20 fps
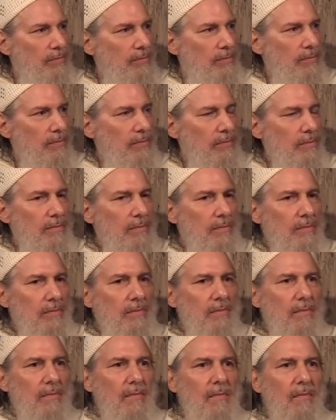
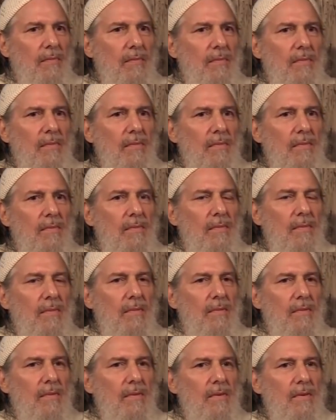
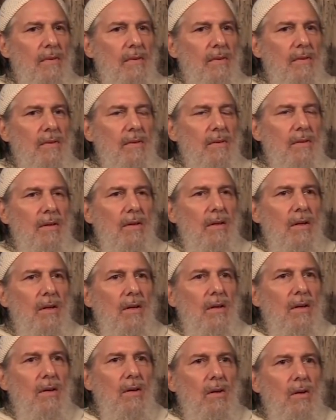
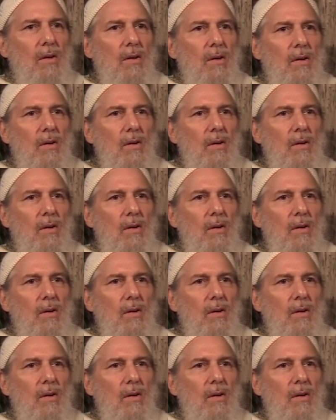No one is speaking in this clip.